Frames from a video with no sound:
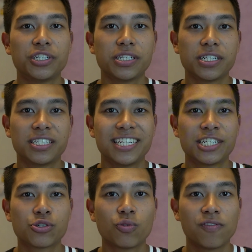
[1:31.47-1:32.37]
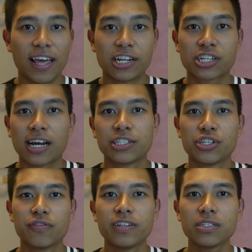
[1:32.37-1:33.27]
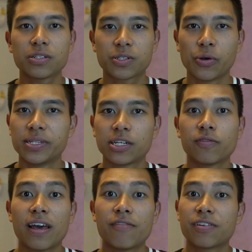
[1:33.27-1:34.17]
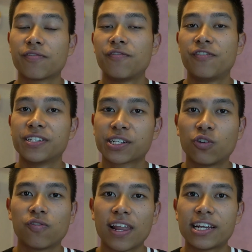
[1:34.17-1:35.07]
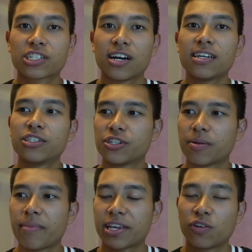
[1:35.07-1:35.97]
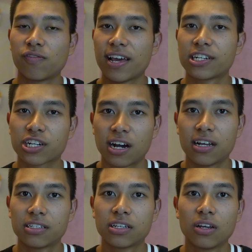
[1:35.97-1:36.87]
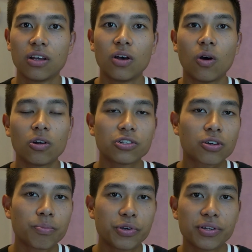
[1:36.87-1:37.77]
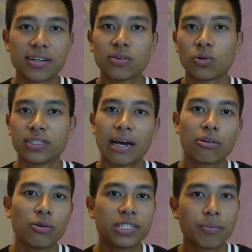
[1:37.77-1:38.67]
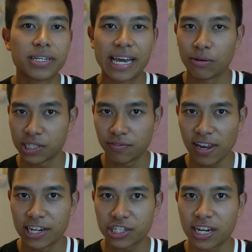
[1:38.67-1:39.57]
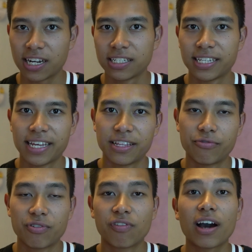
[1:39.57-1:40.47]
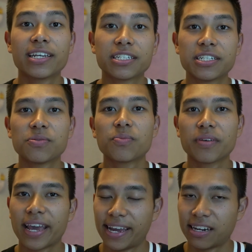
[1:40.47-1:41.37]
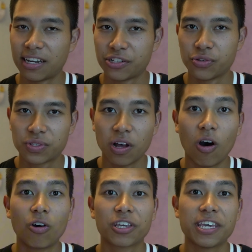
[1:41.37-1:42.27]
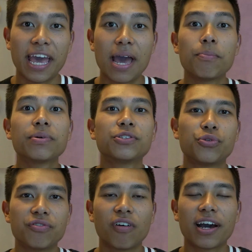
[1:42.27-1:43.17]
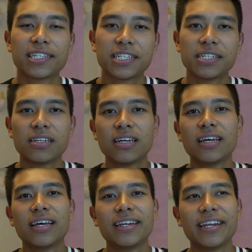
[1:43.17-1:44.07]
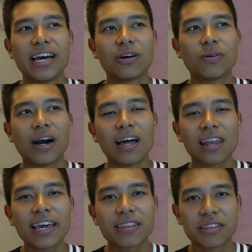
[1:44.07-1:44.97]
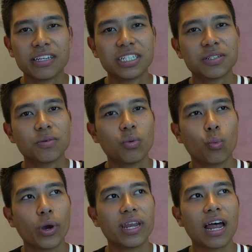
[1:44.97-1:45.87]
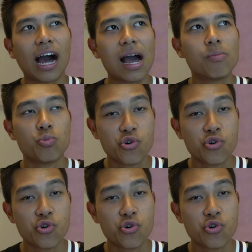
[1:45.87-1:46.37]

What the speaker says: is a digital flashcard service. So instead of having physical flashcards, you can make your flashcards on your computer or download somebody else's flashcards and then revise it. And I use the Anki app to revise it. Now, I like this when I'm